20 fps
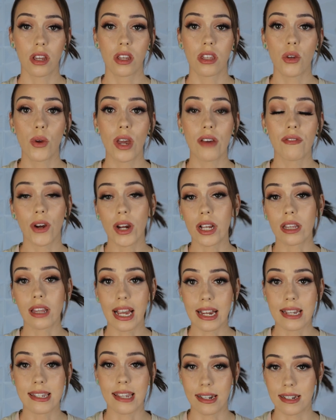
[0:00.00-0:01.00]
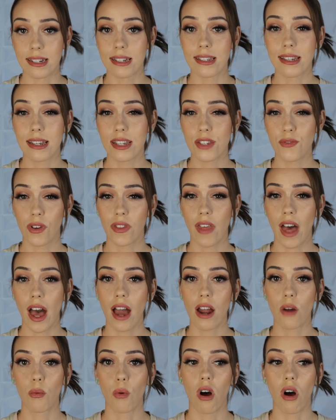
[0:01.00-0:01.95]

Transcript: you get very light sentences for that,